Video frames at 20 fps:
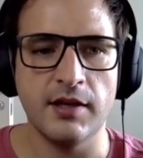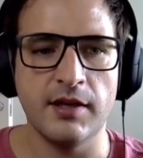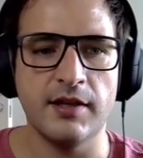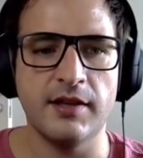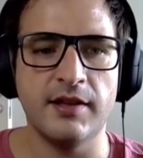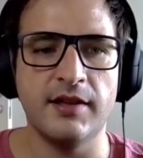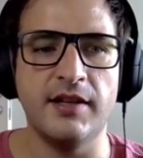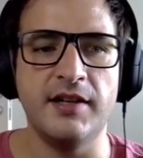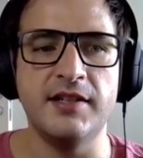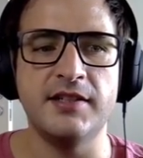
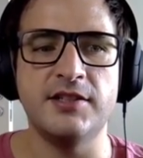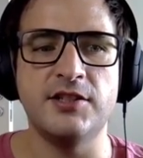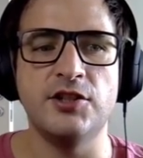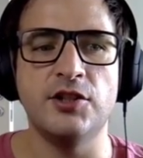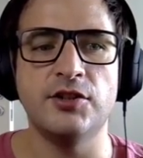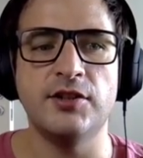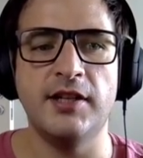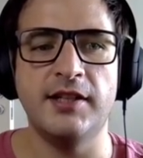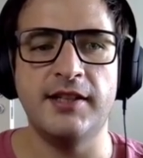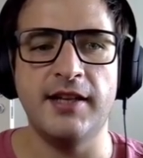There is no
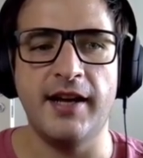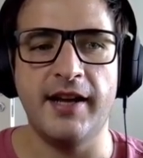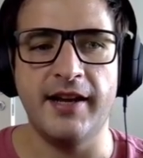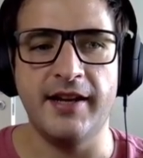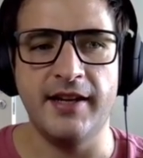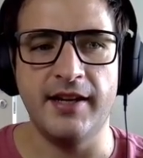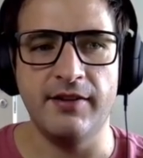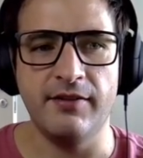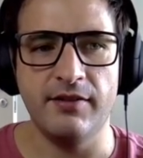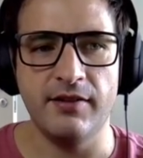data
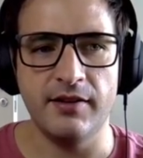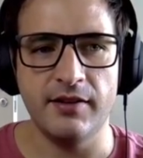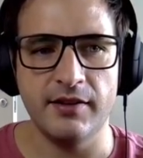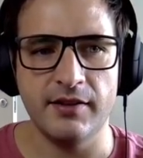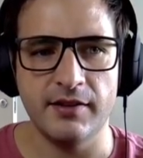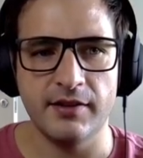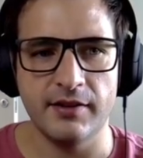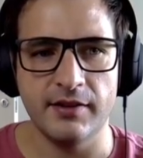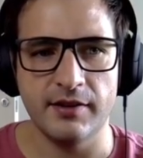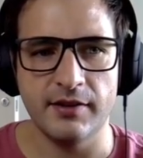enabled
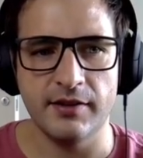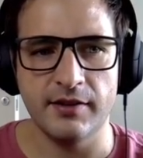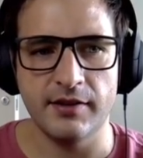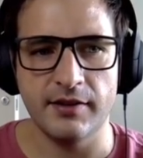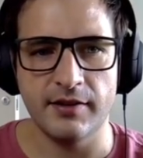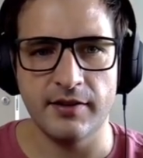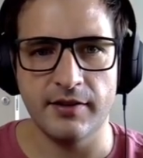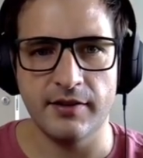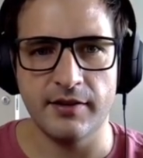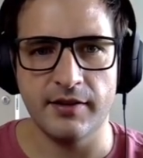
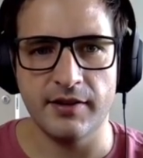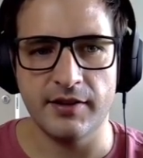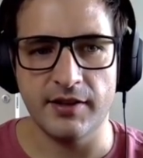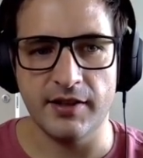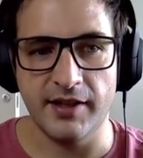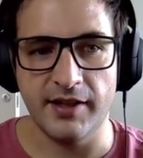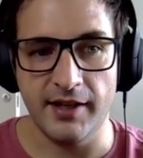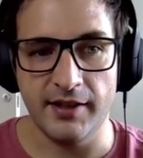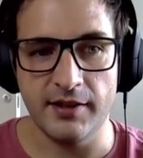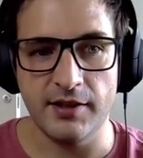
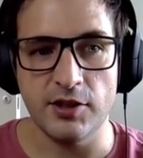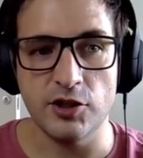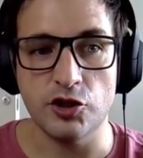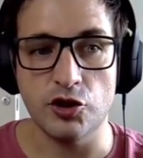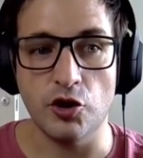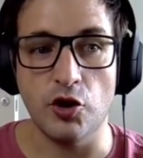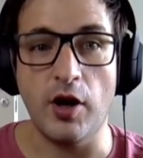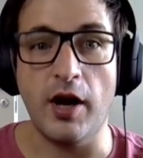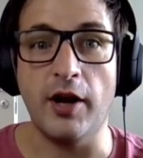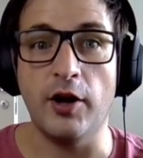yet,
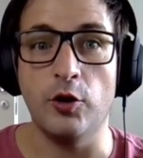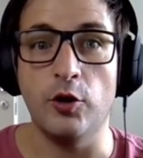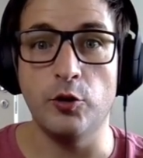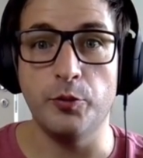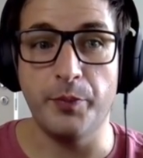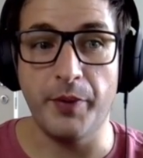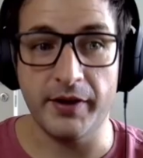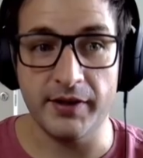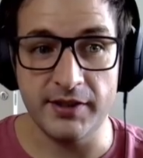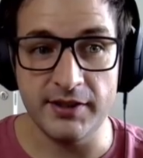so a good
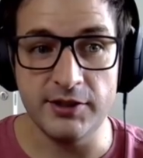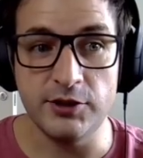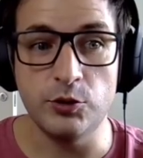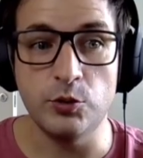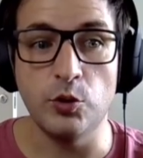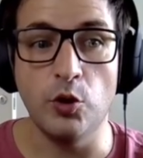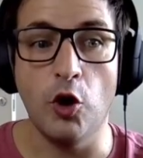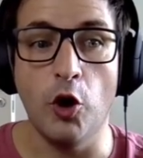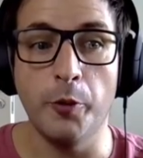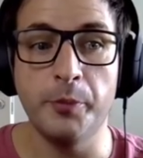practice is
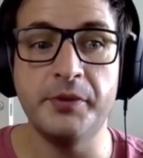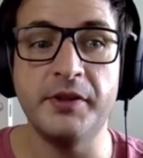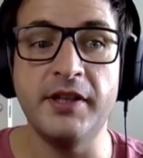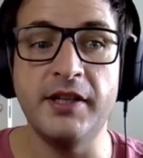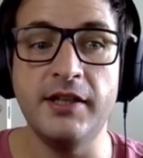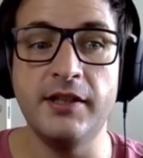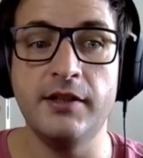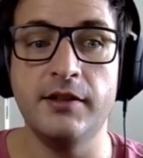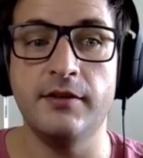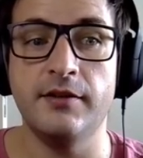to opt
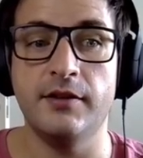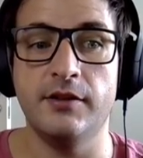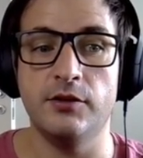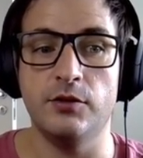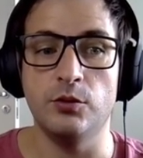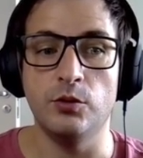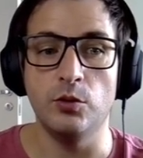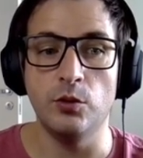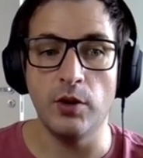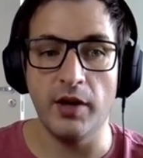in to
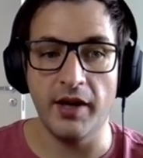Google